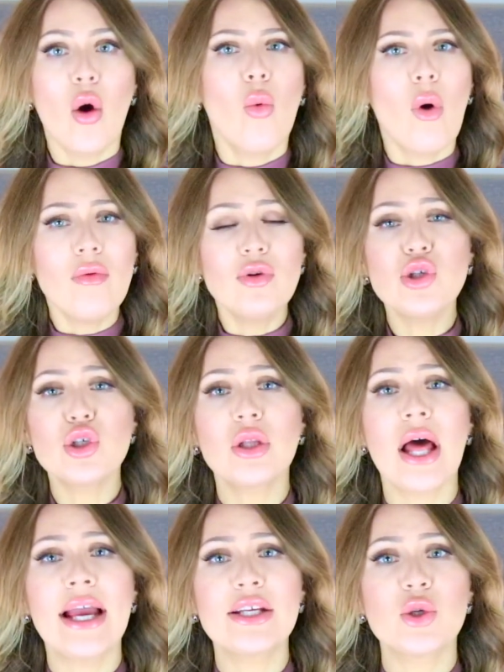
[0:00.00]
What would you
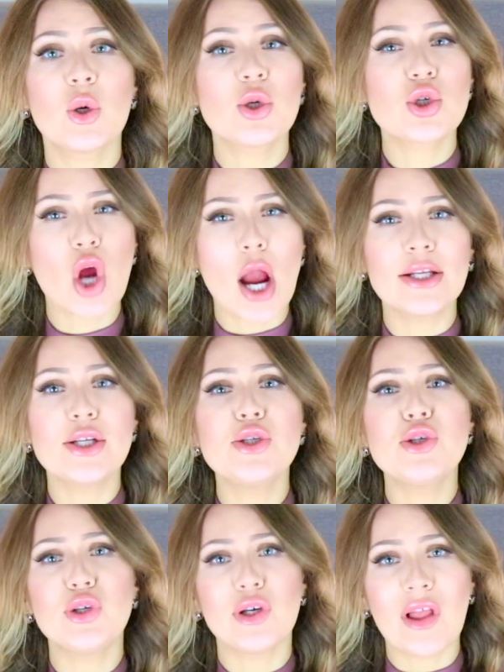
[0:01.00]
like to attract
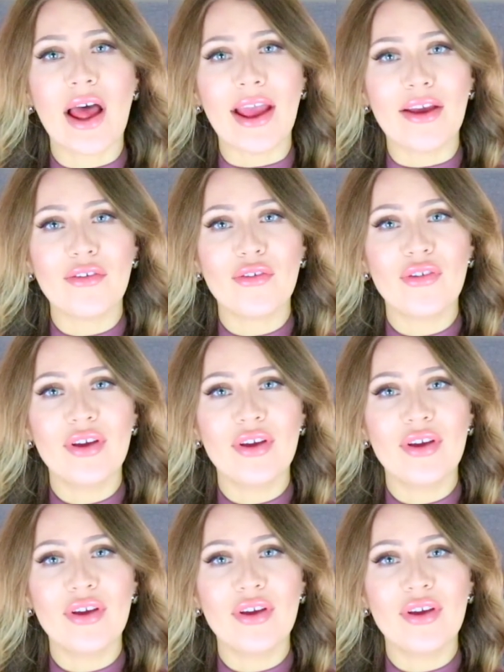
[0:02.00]
into your life?